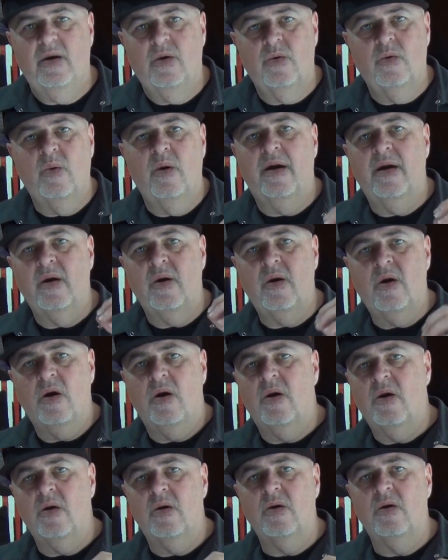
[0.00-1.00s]
where
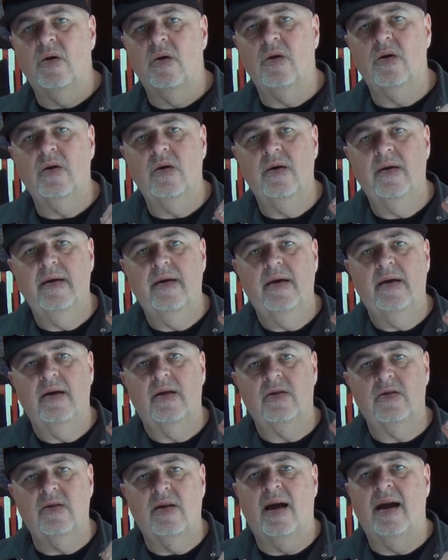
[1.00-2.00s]
her
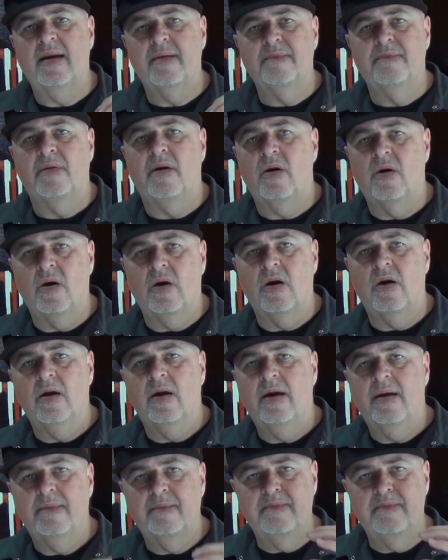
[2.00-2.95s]
light bar